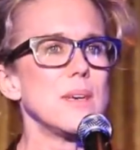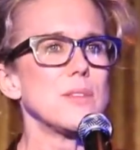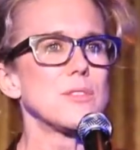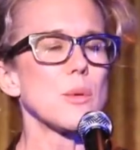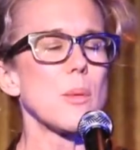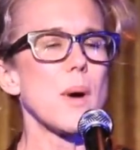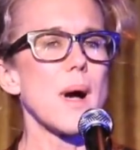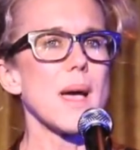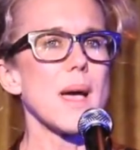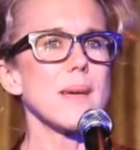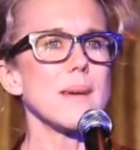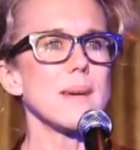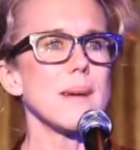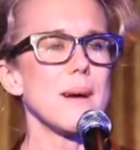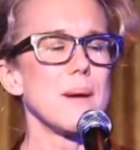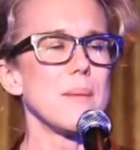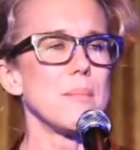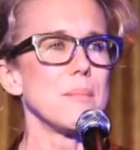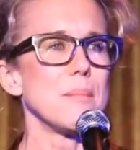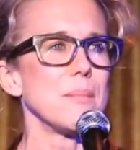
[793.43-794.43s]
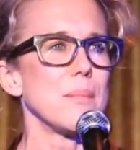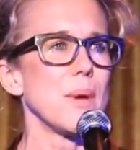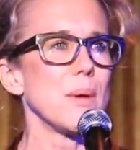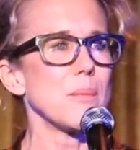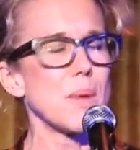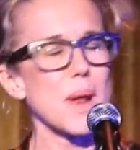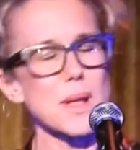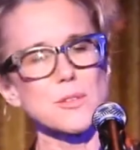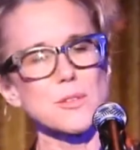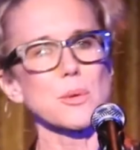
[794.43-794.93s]
So and
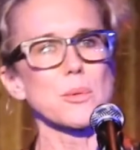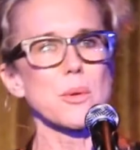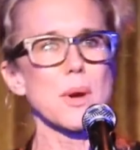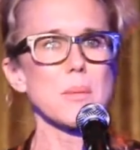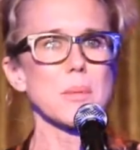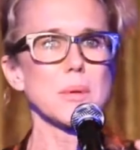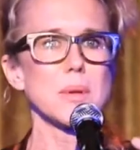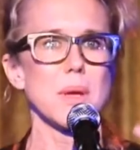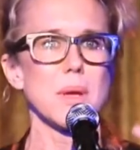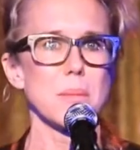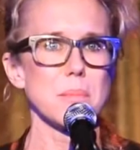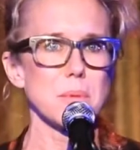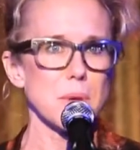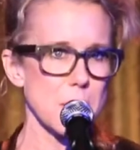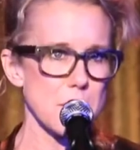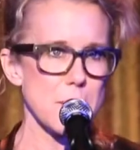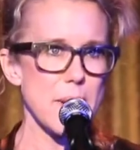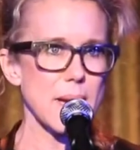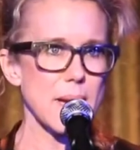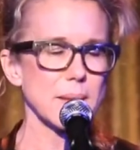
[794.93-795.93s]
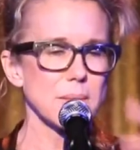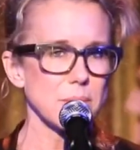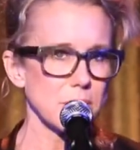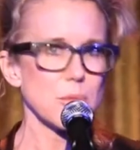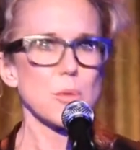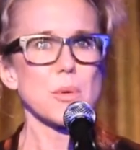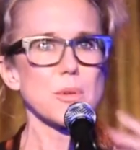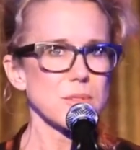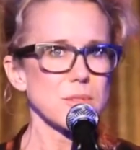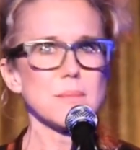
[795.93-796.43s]
I told her I would come back,
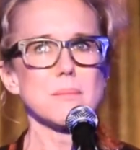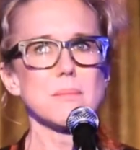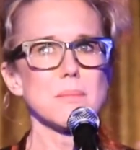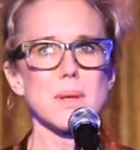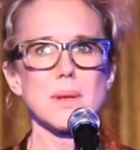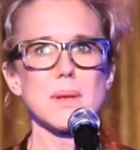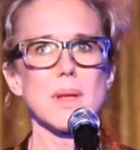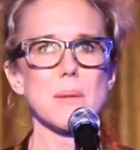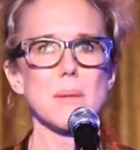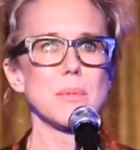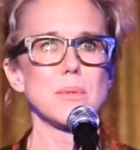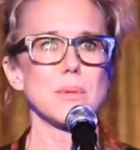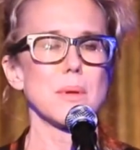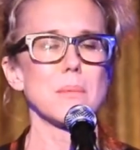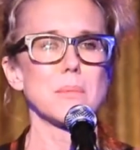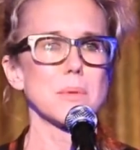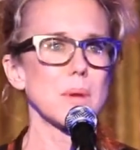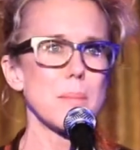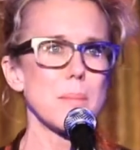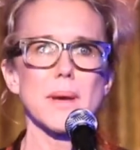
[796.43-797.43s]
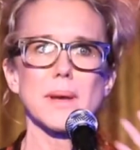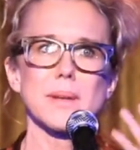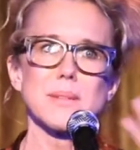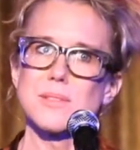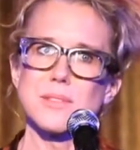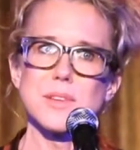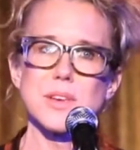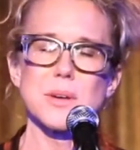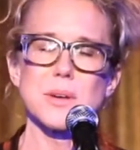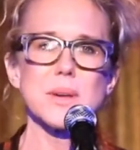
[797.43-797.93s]
of course, and I would come back
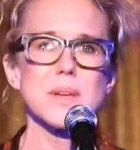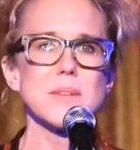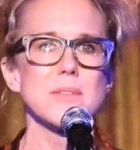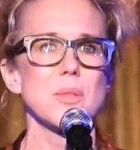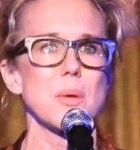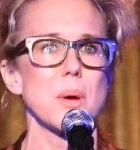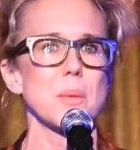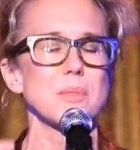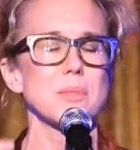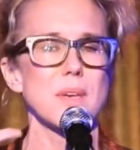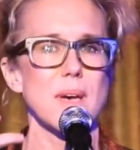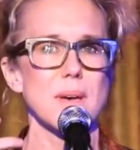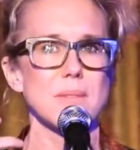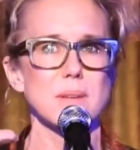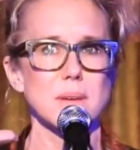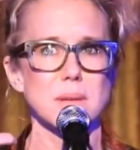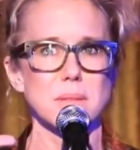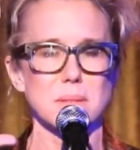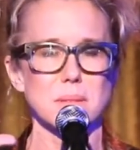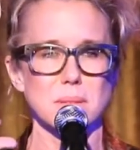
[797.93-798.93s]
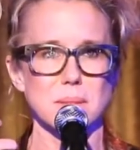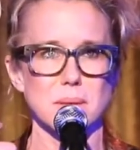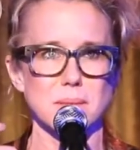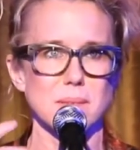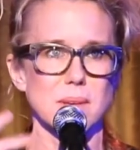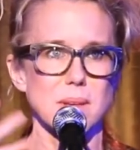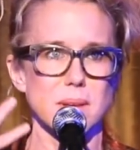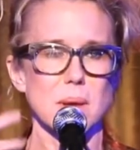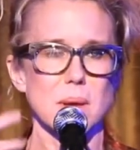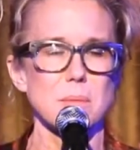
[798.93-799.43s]
and see her, even though I was having
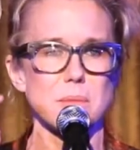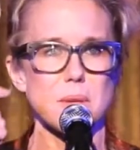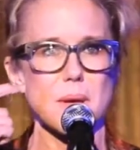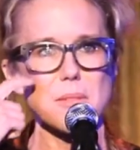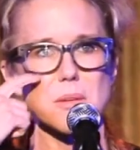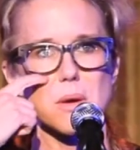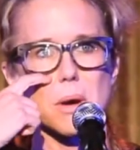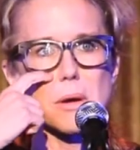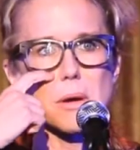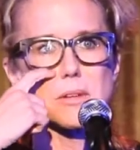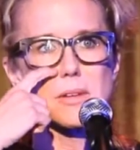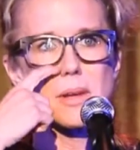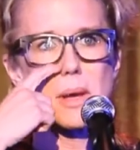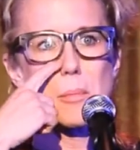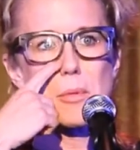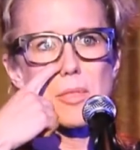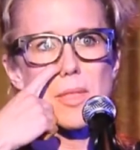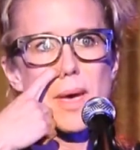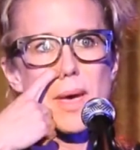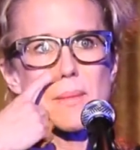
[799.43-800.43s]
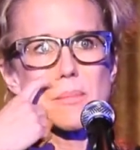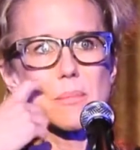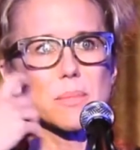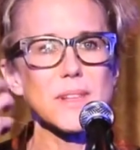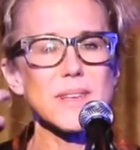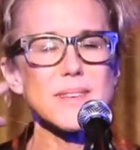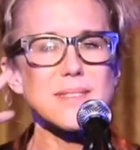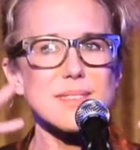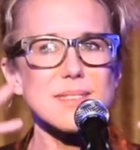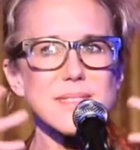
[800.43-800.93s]
a hard time with that
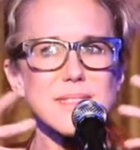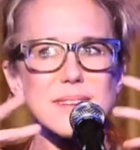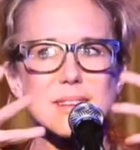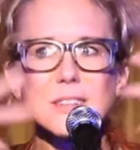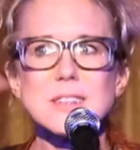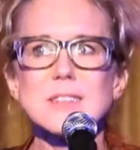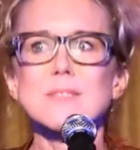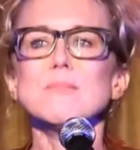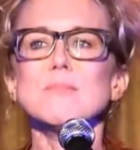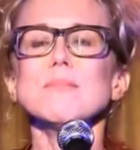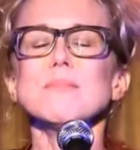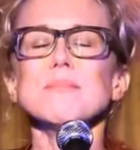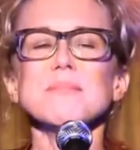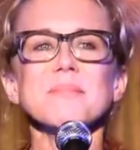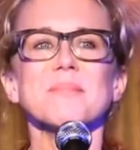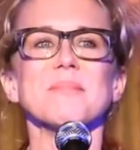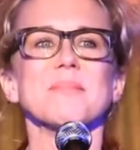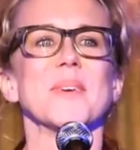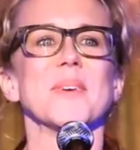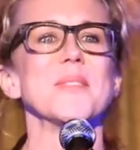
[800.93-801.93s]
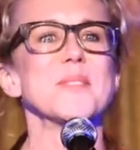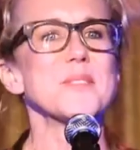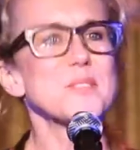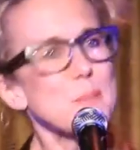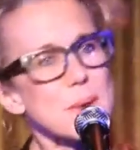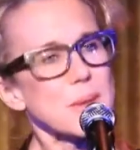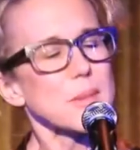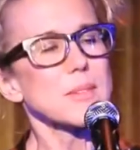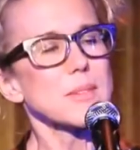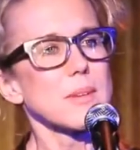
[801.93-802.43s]
place and the
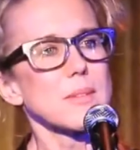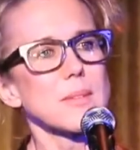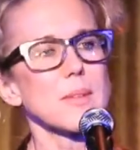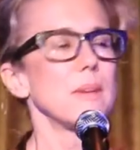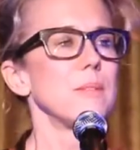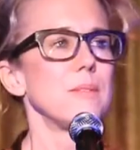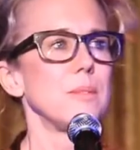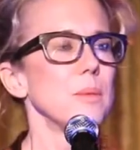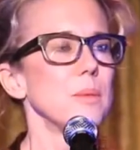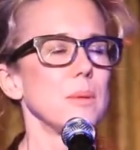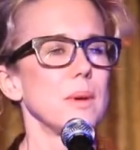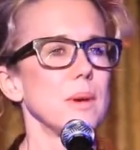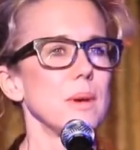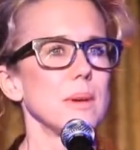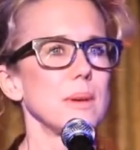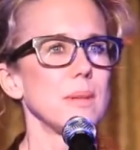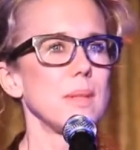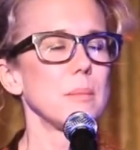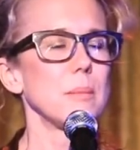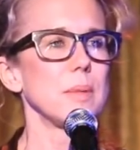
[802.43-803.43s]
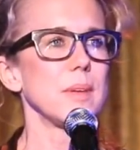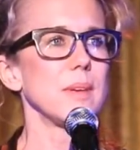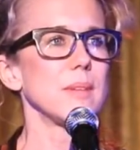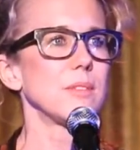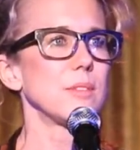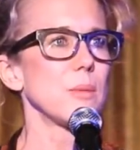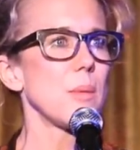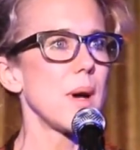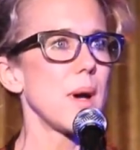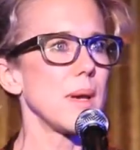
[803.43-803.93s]
smells of that
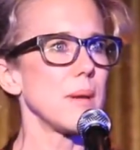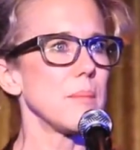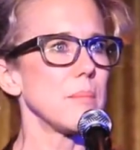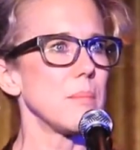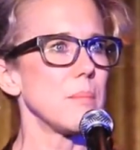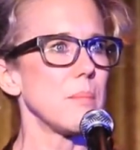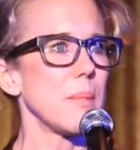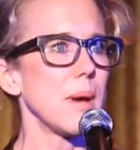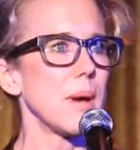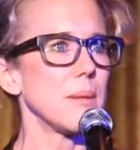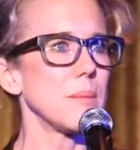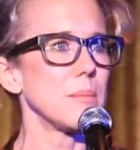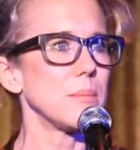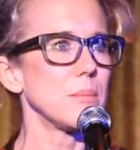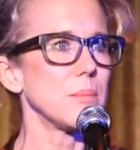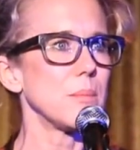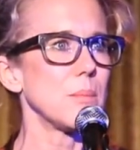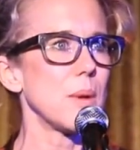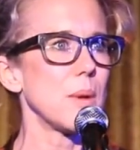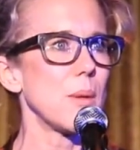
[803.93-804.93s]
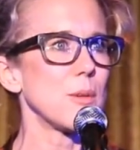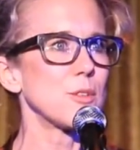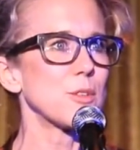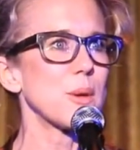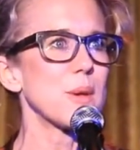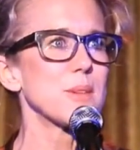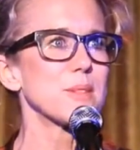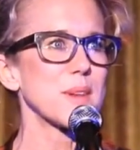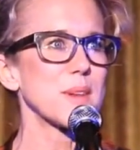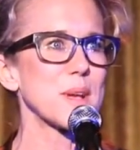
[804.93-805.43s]
place. So I told
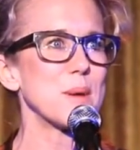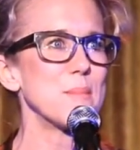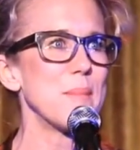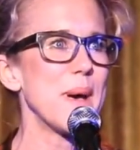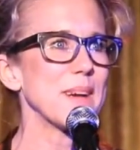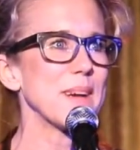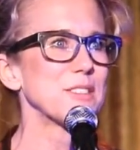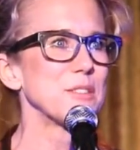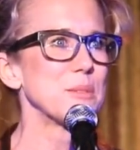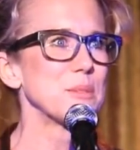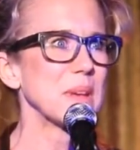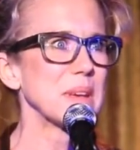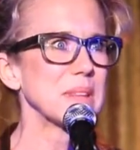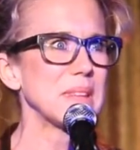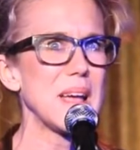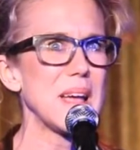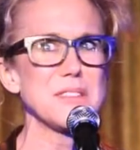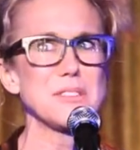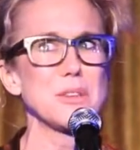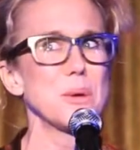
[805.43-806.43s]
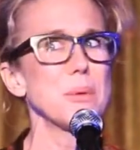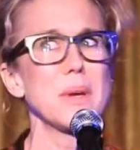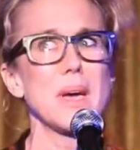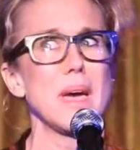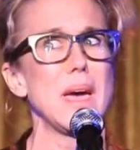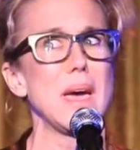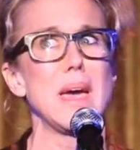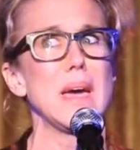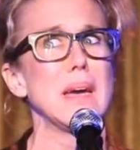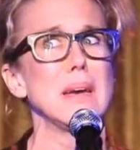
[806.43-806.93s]
her I was going to come back. She was like, that's
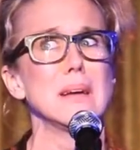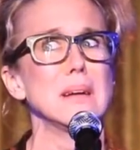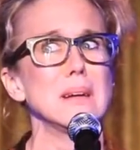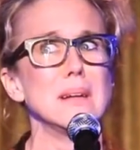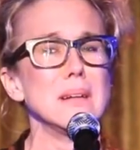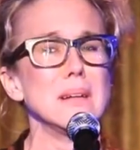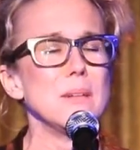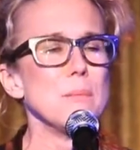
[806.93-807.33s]
okay.